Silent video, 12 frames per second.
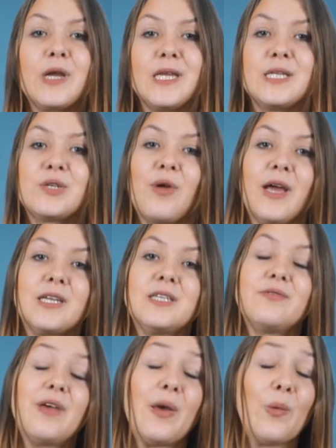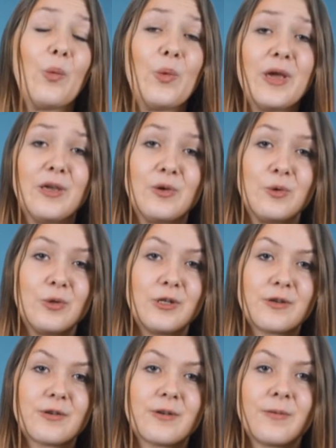interactive and way
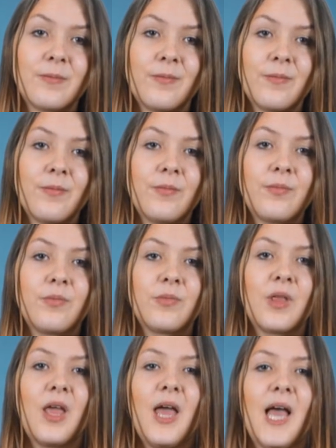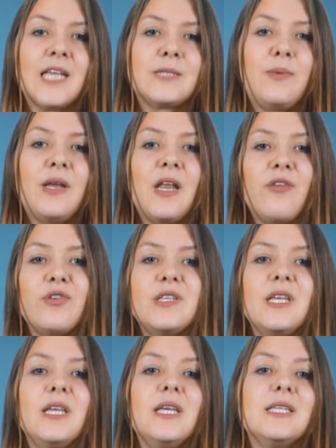cooler. Explain
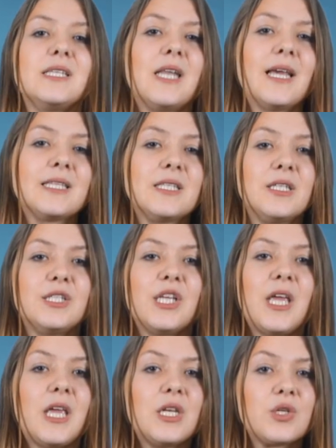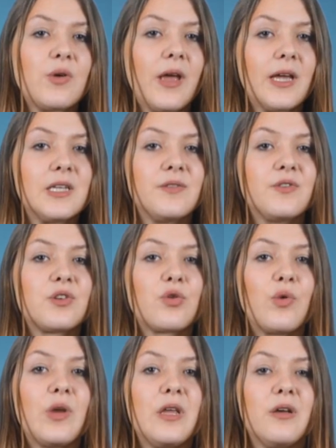Everything is an excellent interactive
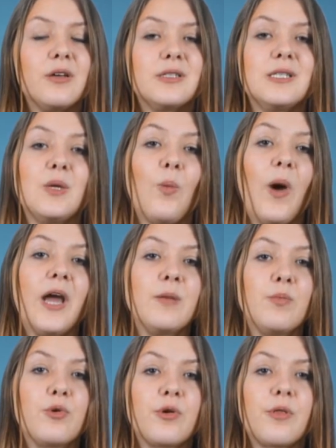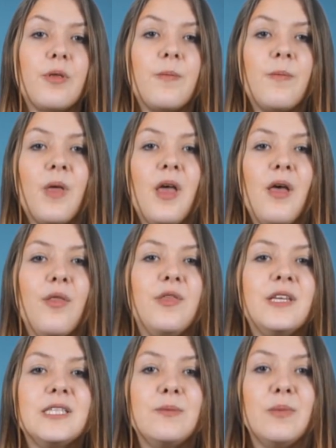screencasting whiteboard.
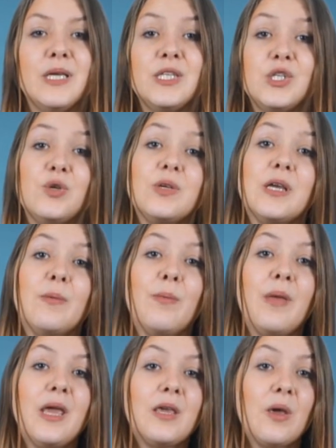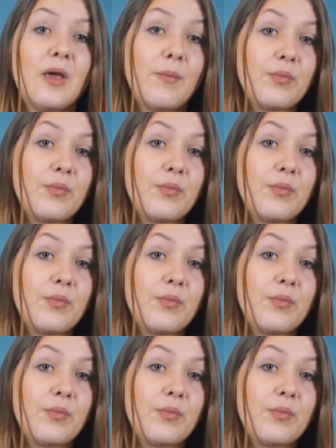This means you can make a